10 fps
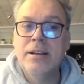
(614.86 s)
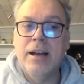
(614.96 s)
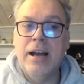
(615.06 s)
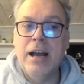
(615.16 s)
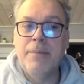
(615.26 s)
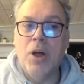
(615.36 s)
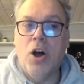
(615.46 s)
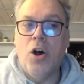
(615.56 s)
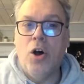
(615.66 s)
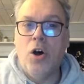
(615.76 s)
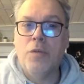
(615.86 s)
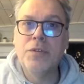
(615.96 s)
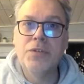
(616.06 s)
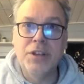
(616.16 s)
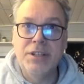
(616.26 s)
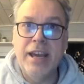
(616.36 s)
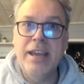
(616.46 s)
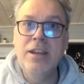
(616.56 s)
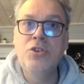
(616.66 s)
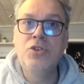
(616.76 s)
of the
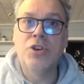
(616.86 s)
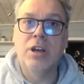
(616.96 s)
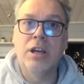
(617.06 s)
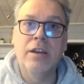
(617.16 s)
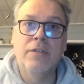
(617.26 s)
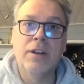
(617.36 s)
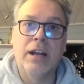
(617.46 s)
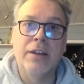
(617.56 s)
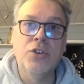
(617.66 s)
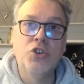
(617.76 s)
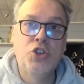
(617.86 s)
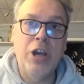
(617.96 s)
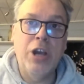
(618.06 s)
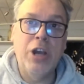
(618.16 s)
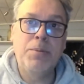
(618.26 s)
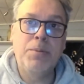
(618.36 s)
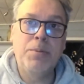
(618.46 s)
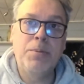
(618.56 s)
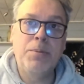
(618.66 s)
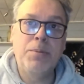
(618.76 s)
danger, if you like, the jeopardy
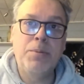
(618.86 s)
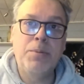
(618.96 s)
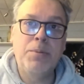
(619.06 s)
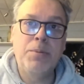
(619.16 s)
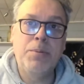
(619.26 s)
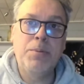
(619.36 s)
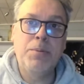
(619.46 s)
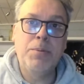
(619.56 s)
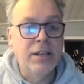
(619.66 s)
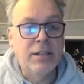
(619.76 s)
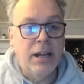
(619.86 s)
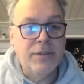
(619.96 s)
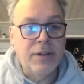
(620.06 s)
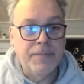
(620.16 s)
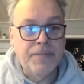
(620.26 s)
of this lifetime.